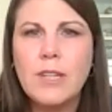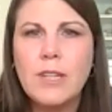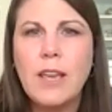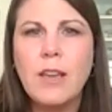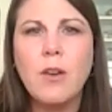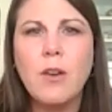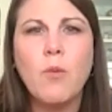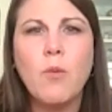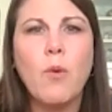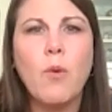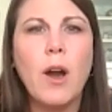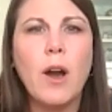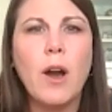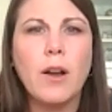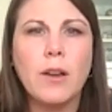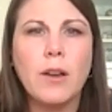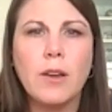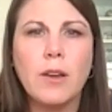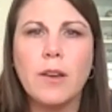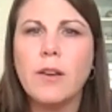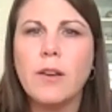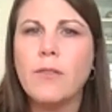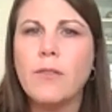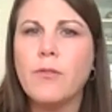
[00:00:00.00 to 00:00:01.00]
take a
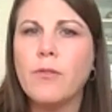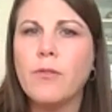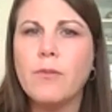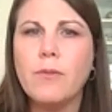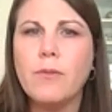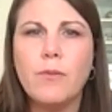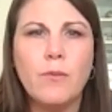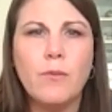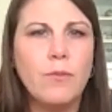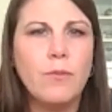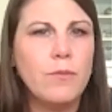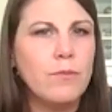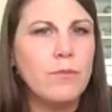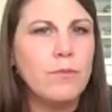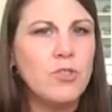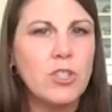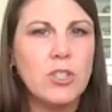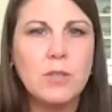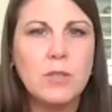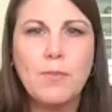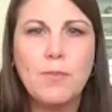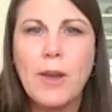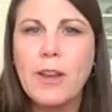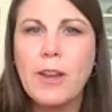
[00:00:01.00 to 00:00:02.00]
walk
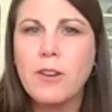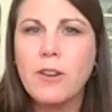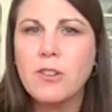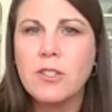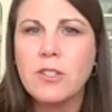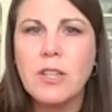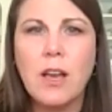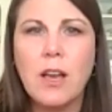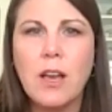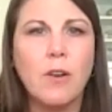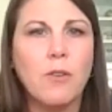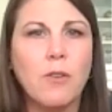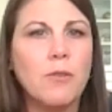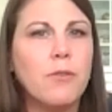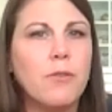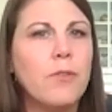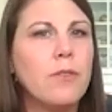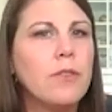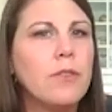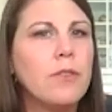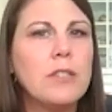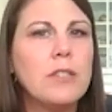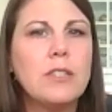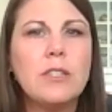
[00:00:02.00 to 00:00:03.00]
just by yourself.
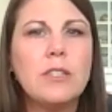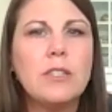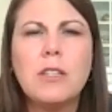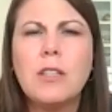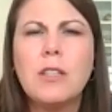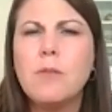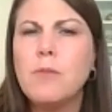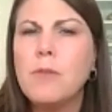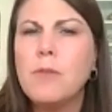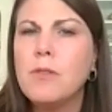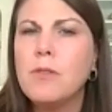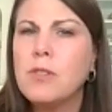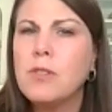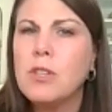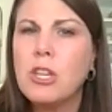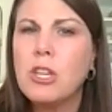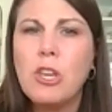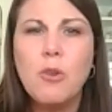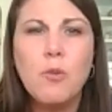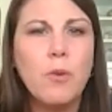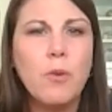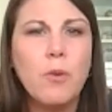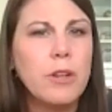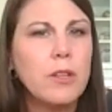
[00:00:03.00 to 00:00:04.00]
Listen to the
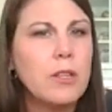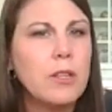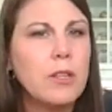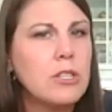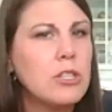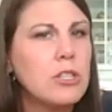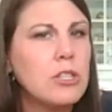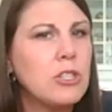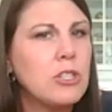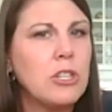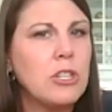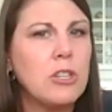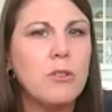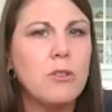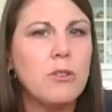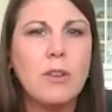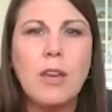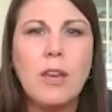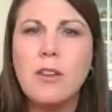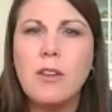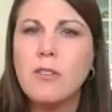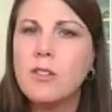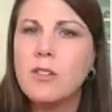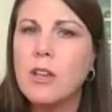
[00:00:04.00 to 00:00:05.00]
music you want to listen to.
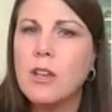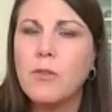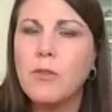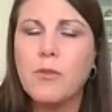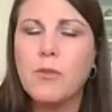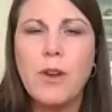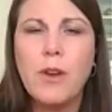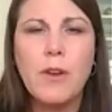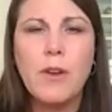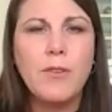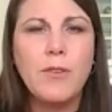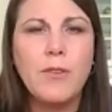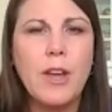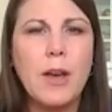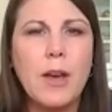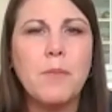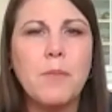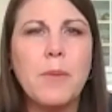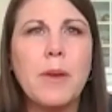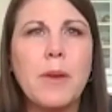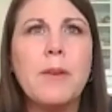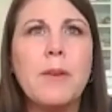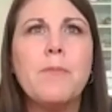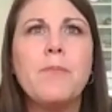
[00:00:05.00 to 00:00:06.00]
Get yourself rubbed
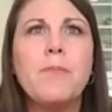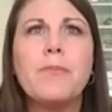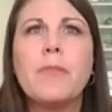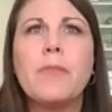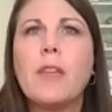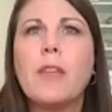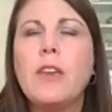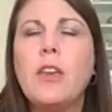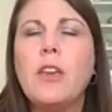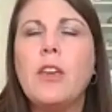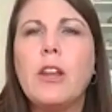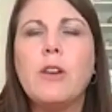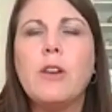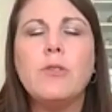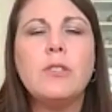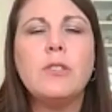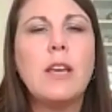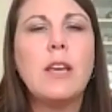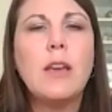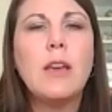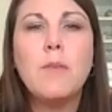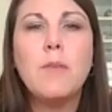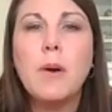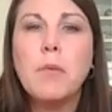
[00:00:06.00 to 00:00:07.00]
up. You know,
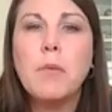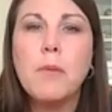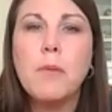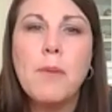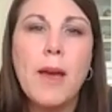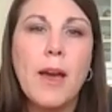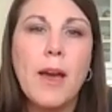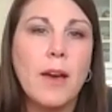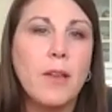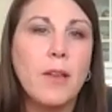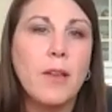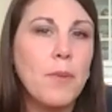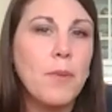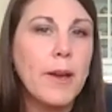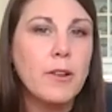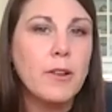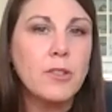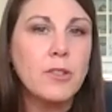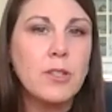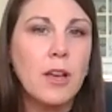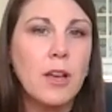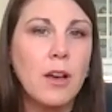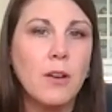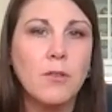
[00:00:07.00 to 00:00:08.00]
take a bubble bath by
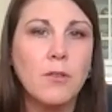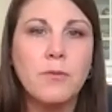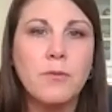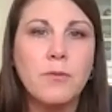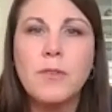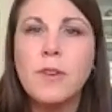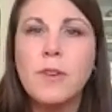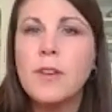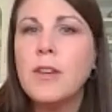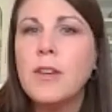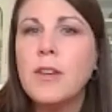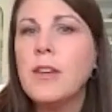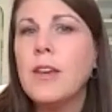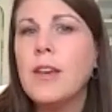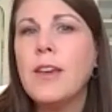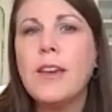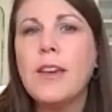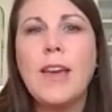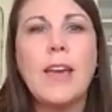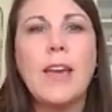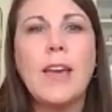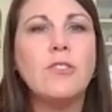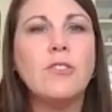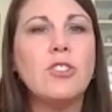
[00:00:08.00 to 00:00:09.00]
yourself
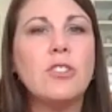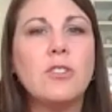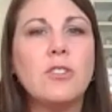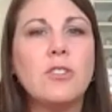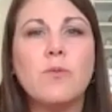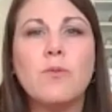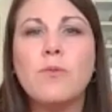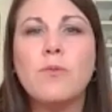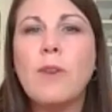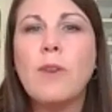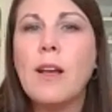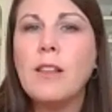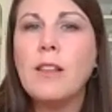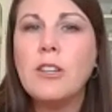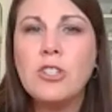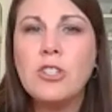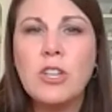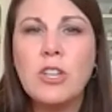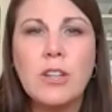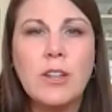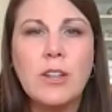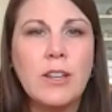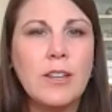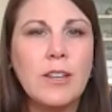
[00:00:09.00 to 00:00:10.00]
and just
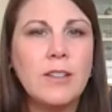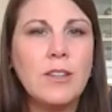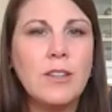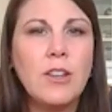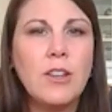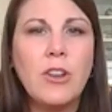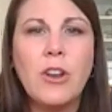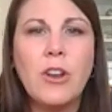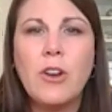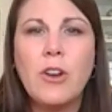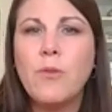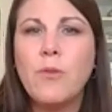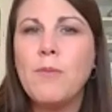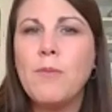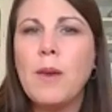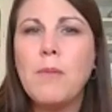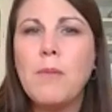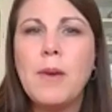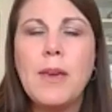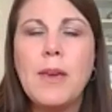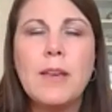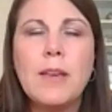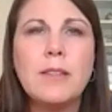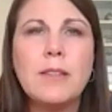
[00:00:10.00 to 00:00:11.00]
relish in it. You know,
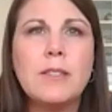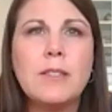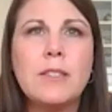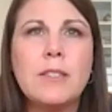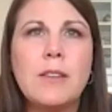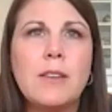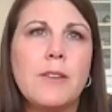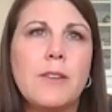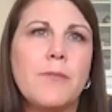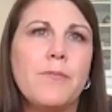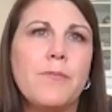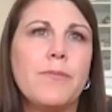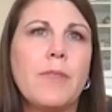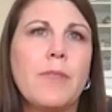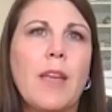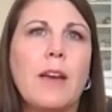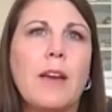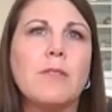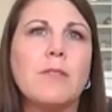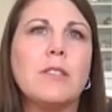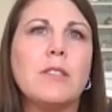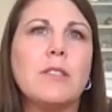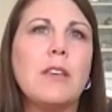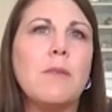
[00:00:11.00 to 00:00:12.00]
maybe it's,
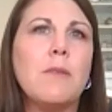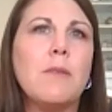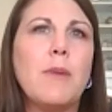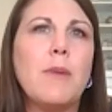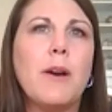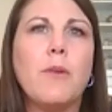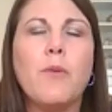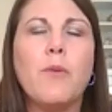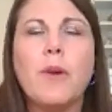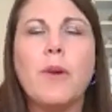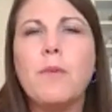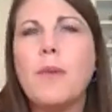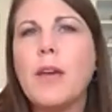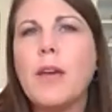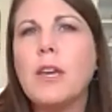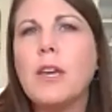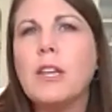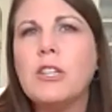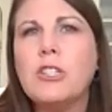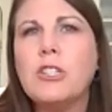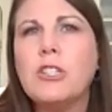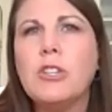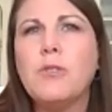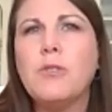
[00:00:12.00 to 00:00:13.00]
I was thinking about what am I
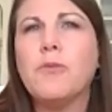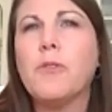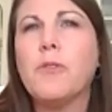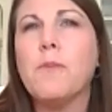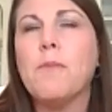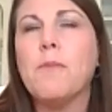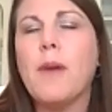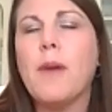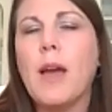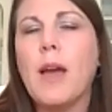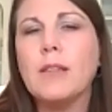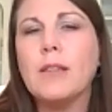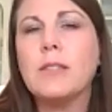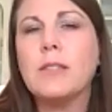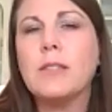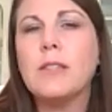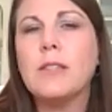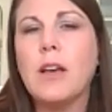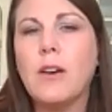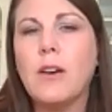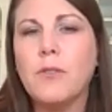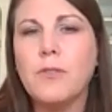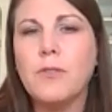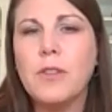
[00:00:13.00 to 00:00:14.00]
going to do for
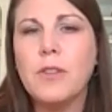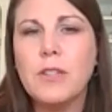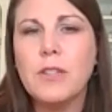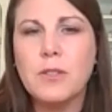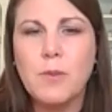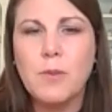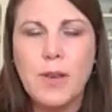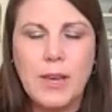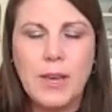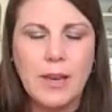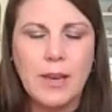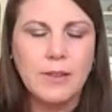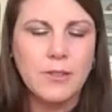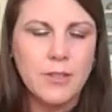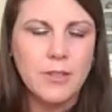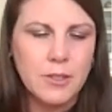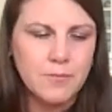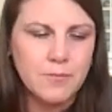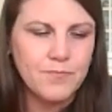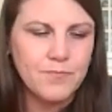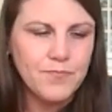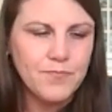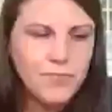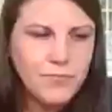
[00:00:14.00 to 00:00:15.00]
myself this weekend?
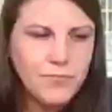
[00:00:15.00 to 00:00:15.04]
